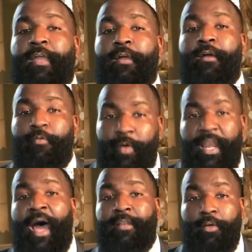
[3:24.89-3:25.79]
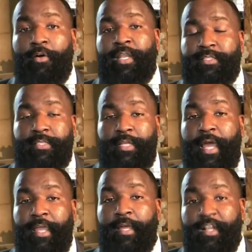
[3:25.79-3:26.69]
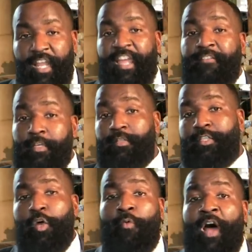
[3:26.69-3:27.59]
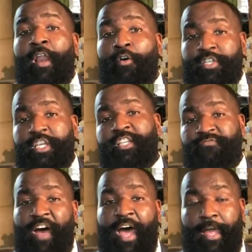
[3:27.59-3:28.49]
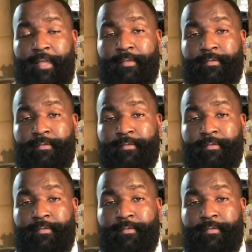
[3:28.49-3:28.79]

He did. We're not he doing did. this. I will today. say this. I will say this. Toronto is he just did. fine.